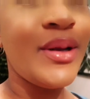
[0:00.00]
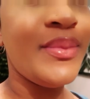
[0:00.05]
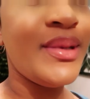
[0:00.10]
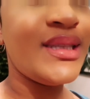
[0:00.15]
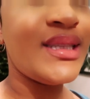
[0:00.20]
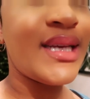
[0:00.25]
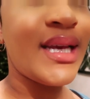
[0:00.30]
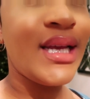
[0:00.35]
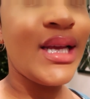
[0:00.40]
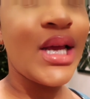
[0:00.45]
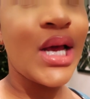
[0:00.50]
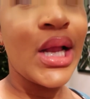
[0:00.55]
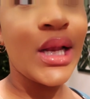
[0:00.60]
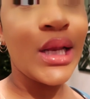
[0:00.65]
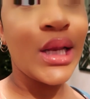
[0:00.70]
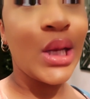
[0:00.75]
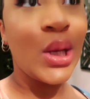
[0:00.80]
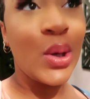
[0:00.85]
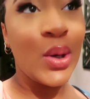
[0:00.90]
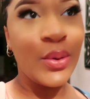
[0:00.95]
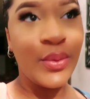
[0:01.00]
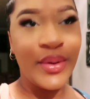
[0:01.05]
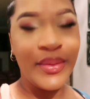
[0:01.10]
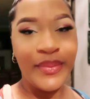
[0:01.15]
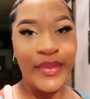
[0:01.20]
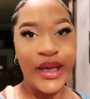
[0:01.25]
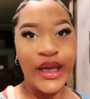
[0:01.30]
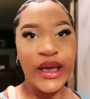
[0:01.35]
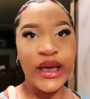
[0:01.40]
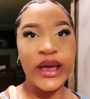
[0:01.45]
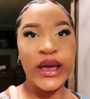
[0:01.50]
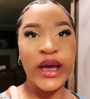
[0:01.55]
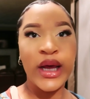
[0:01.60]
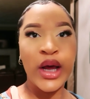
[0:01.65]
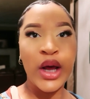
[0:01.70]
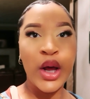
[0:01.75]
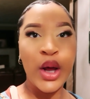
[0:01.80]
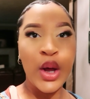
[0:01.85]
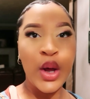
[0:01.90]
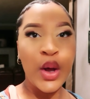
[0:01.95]
gonna be taking y'all along with me
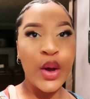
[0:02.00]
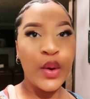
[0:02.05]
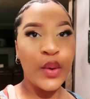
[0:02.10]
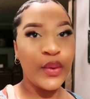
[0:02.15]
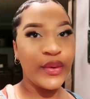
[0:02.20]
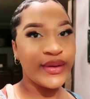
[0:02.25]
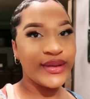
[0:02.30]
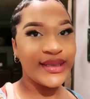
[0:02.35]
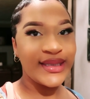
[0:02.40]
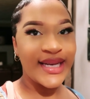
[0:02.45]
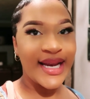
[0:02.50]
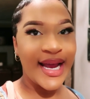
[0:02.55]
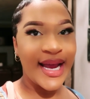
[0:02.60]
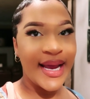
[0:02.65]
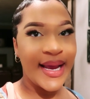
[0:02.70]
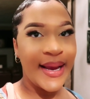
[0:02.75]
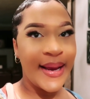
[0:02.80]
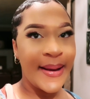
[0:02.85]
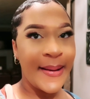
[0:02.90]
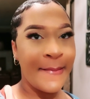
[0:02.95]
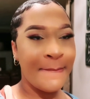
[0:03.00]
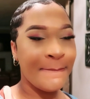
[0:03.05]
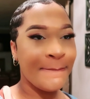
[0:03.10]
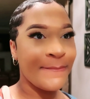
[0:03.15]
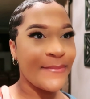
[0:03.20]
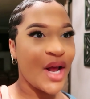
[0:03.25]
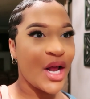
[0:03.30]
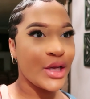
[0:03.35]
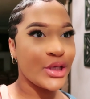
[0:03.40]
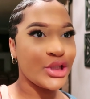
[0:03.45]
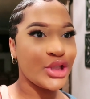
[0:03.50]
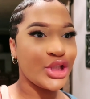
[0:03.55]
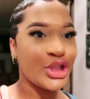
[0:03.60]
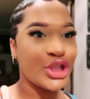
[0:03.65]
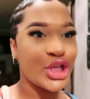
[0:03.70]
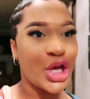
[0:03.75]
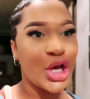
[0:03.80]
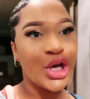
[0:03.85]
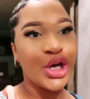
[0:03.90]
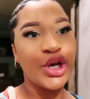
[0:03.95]
on today.
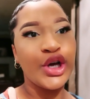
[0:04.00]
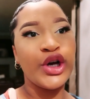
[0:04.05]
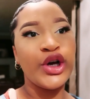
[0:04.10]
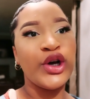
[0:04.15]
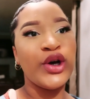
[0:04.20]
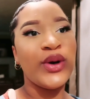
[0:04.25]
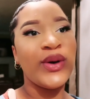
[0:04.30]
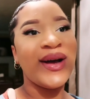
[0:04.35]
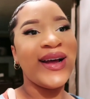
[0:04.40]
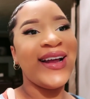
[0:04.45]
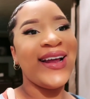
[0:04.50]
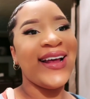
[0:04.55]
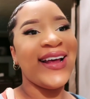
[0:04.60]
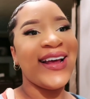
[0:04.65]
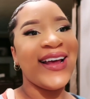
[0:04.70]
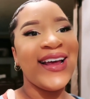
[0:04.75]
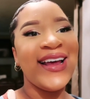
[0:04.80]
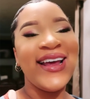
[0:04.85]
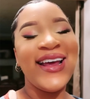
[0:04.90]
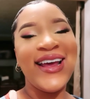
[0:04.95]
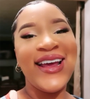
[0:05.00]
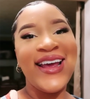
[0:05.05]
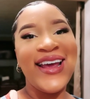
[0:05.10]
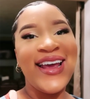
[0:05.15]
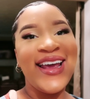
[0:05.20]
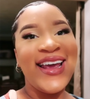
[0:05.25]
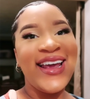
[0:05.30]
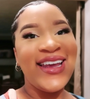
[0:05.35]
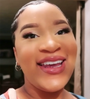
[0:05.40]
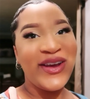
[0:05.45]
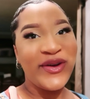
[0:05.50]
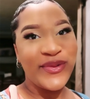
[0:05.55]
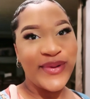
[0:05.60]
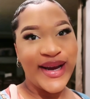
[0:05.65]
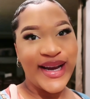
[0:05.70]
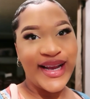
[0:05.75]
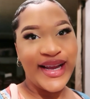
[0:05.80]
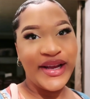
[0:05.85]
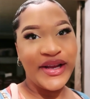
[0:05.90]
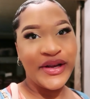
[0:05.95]
So get
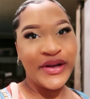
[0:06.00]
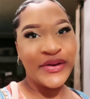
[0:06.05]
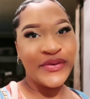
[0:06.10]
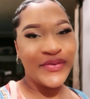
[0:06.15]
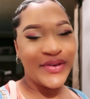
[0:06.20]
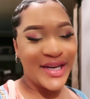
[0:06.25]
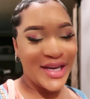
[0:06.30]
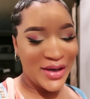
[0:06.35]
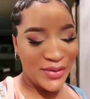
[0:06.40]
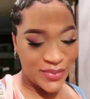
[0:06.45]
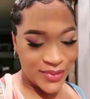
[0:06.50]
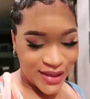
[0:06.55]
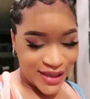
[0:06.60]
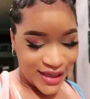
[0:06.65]
ready. Better get